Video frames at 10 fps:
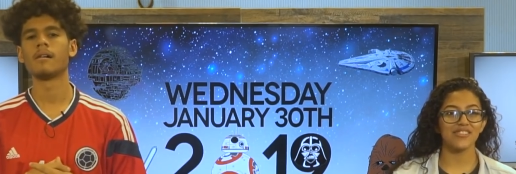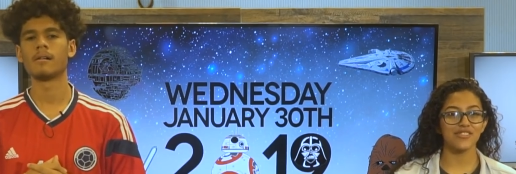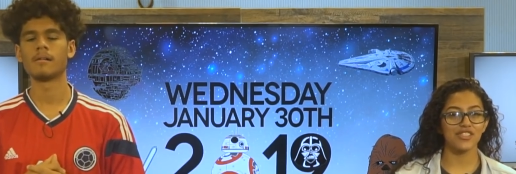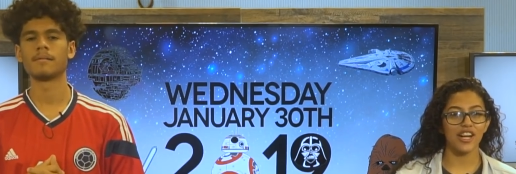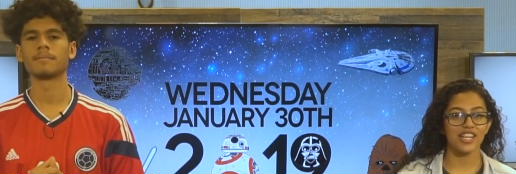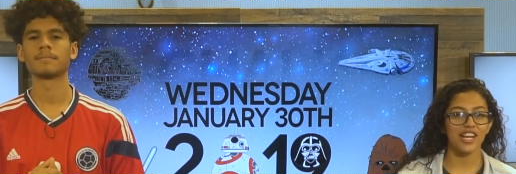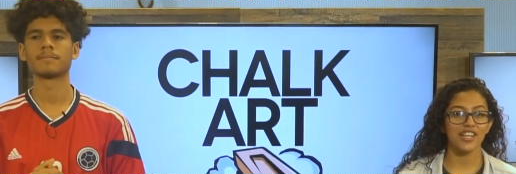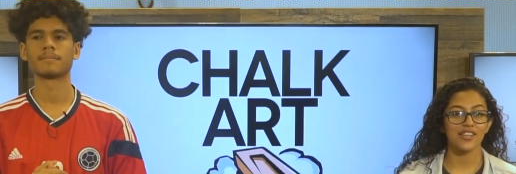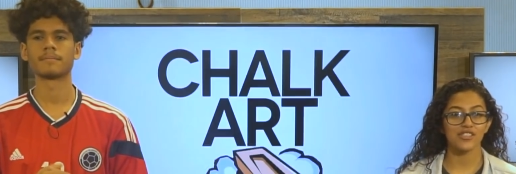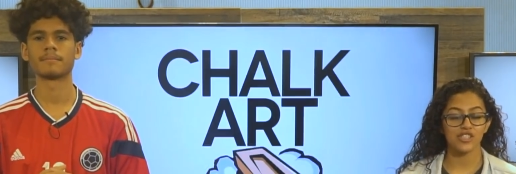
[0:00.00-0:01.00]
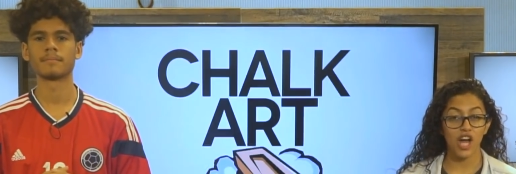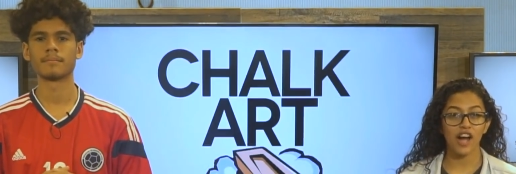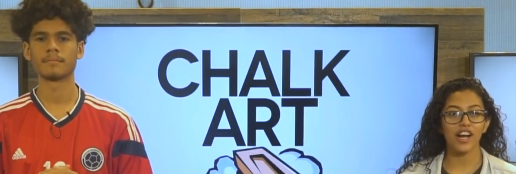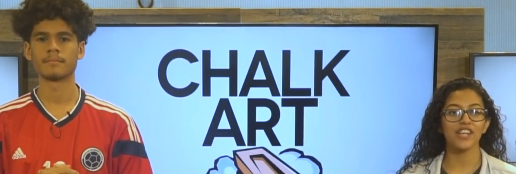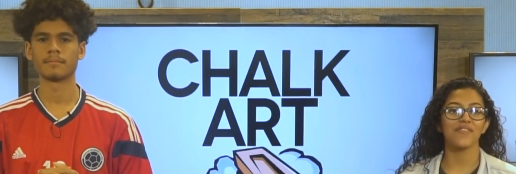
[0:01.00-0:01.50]
Speaker 1: annual
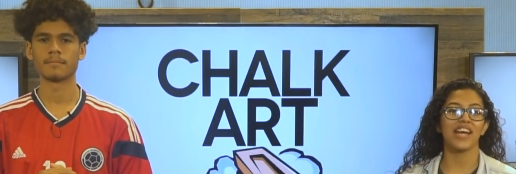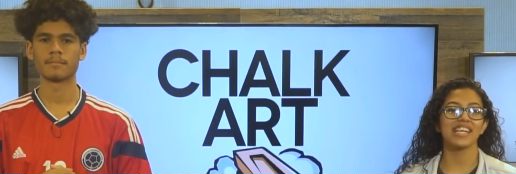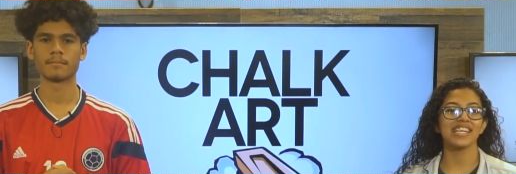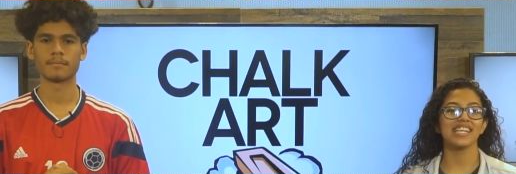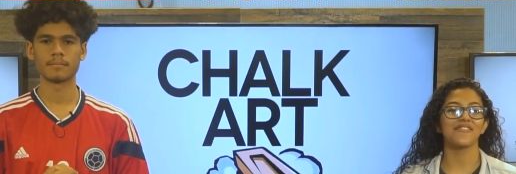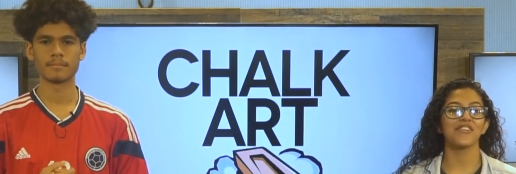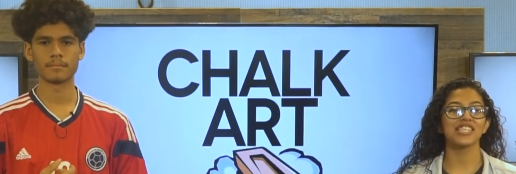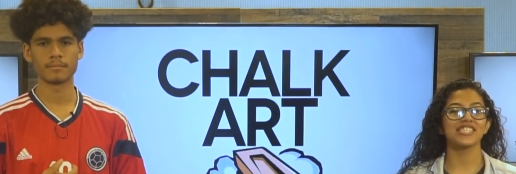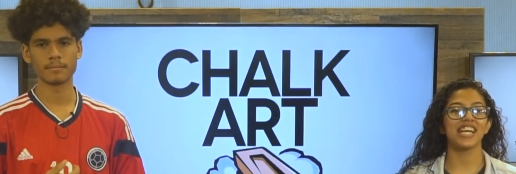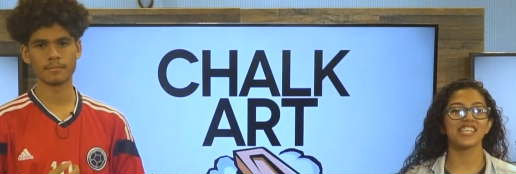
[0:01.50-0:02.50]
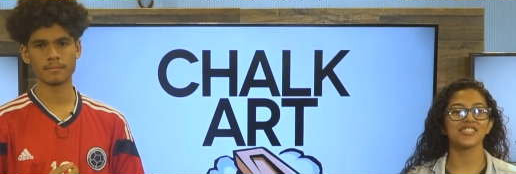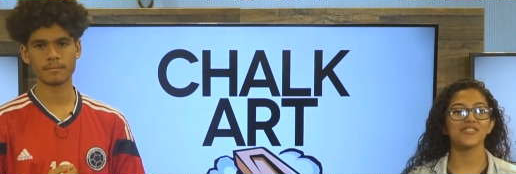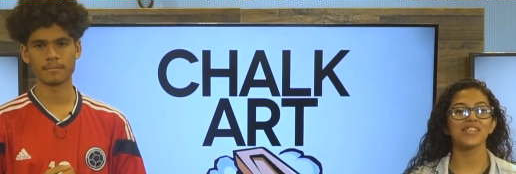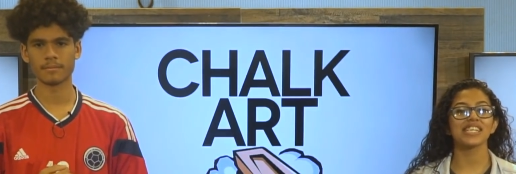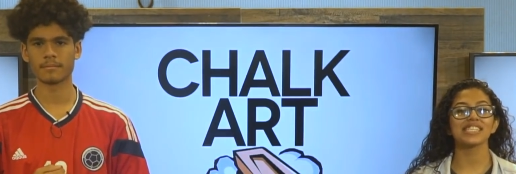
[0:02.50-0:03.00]
chalk art event for
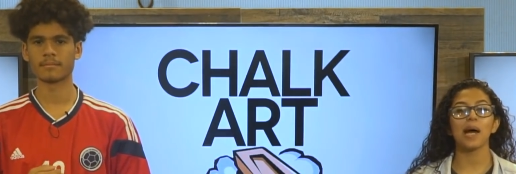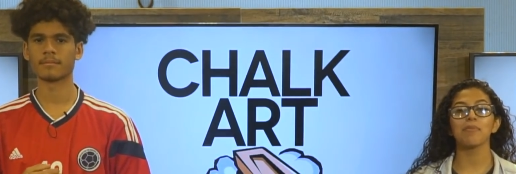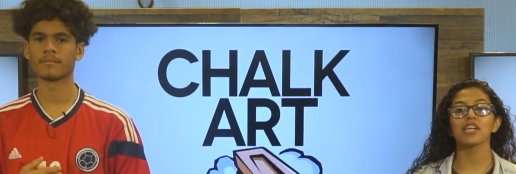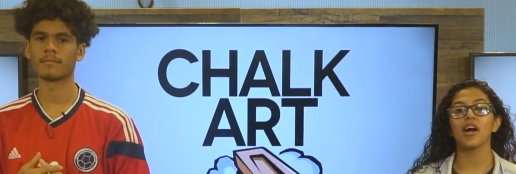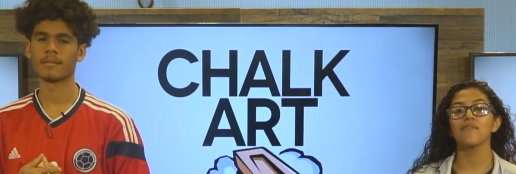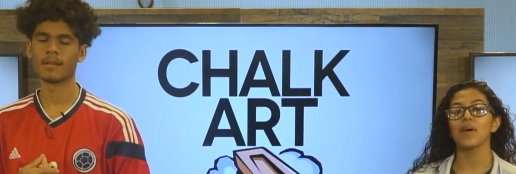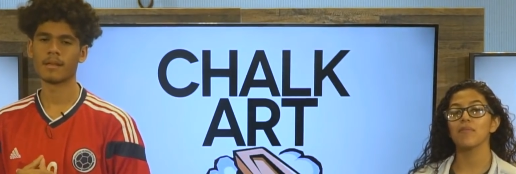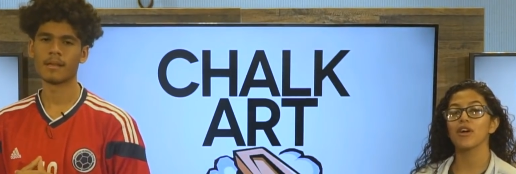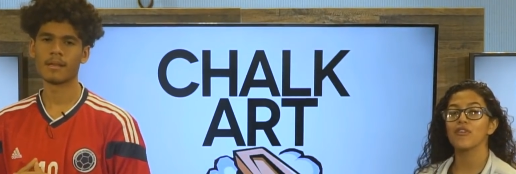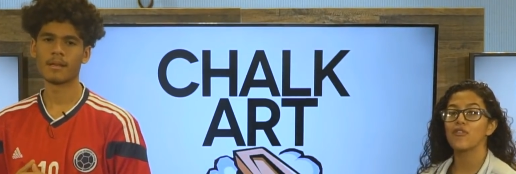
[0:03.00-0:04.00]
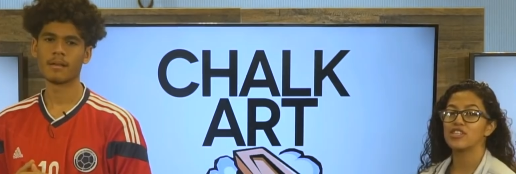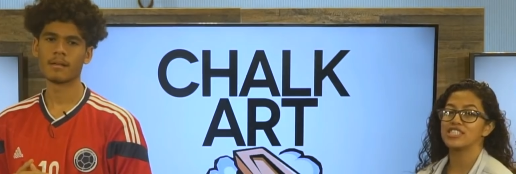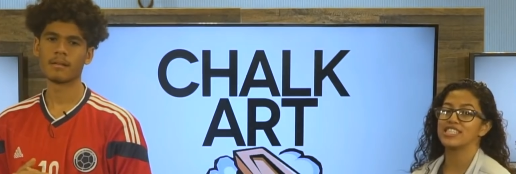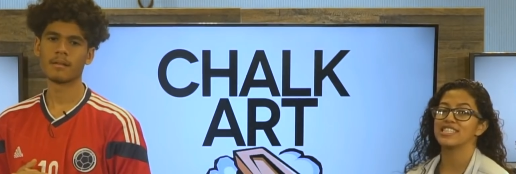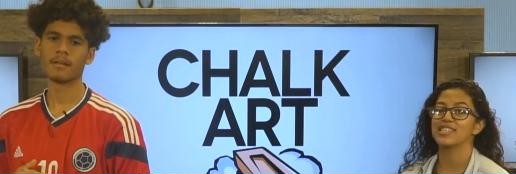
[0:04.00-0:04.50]
International Week is happening on February
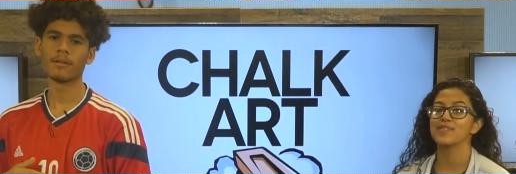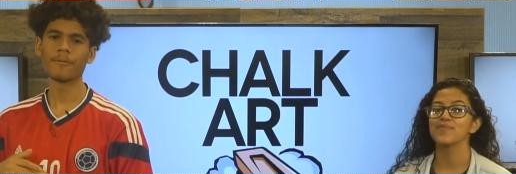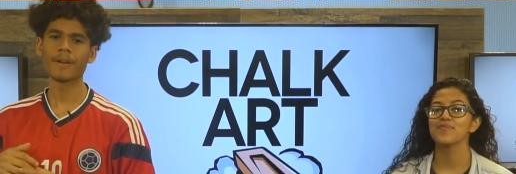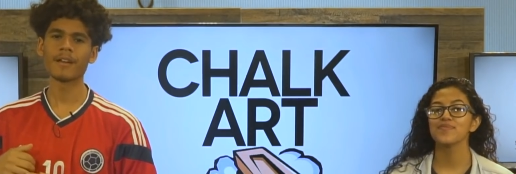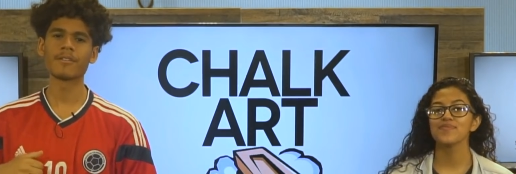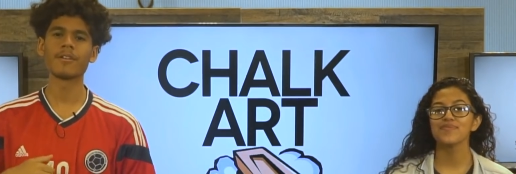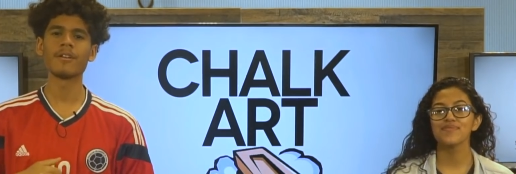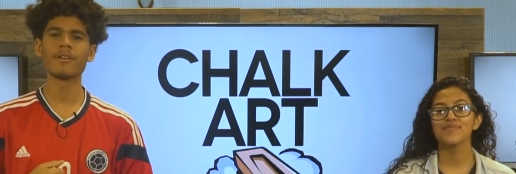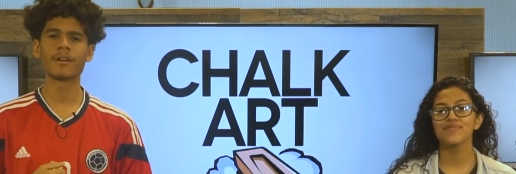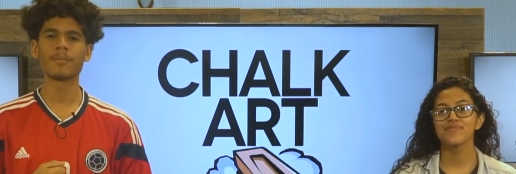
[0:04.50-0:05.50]
14th.
Speaker 2: Don't forget to turn in your